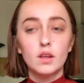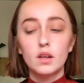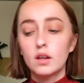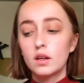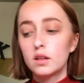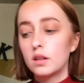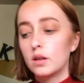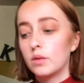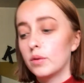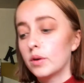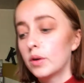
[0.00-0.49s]

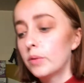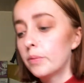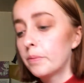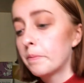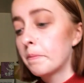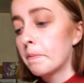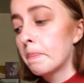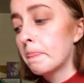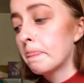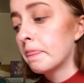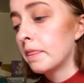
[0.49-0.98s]
There we go.
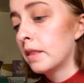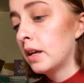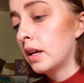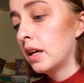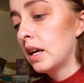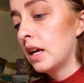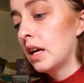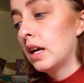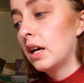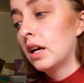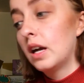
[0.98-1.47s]

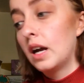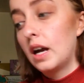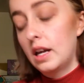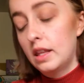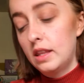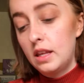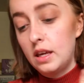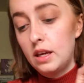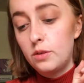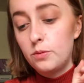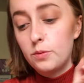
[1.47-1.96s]
And
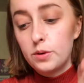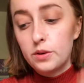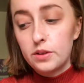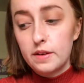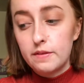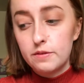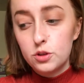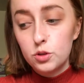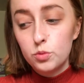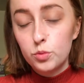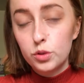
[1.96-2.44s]
then we only have
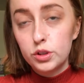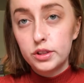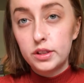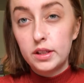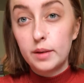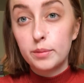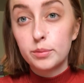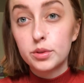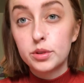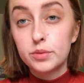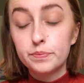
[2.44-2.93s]
2 more
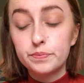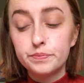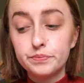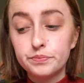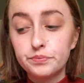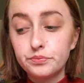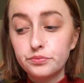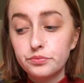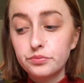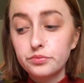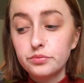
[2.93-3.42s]
steps.
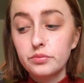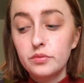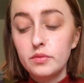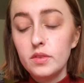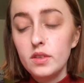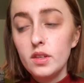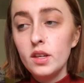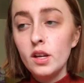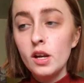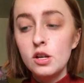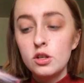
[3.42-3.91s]

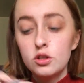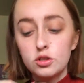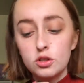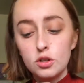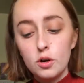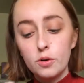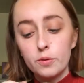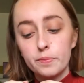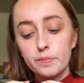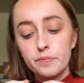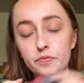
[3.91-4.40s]

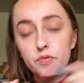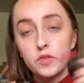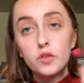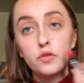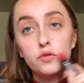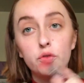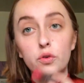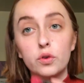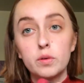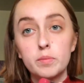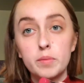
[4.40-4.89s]
So
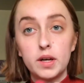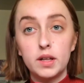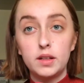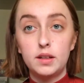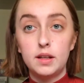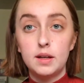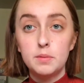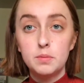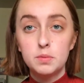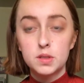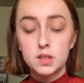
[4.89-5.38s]
for my
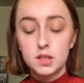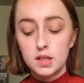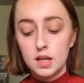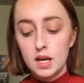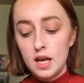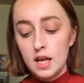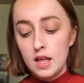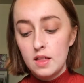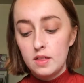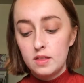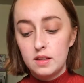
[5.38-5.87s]
lips,
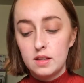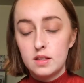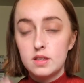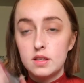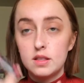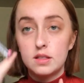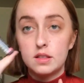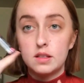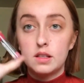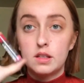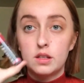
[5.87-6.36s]
this
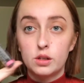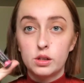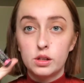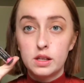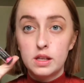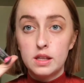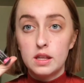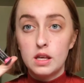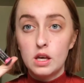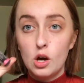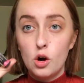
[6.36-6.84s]
is literally
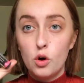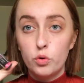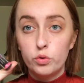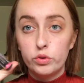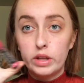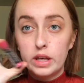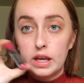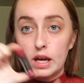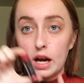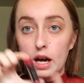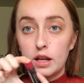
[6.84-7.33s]
the
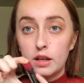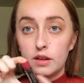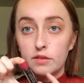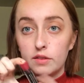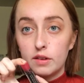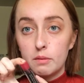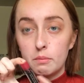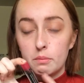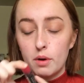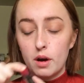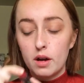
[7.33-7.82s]
only kind of
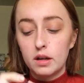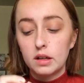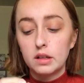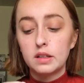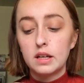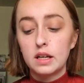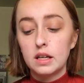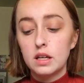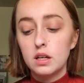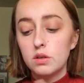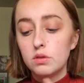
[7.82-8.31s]
lip product
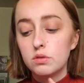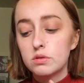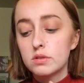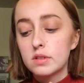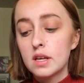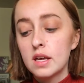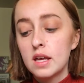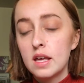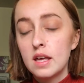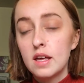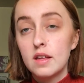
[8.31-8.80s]
I use.
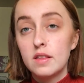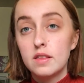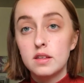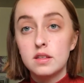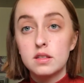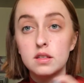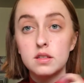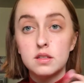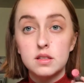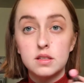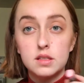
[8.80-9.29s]
This
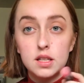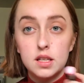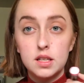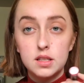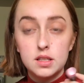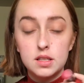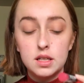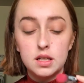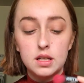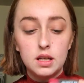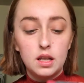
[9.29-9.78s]
is a
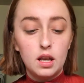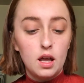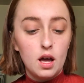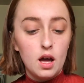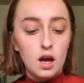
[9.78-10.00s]
tinted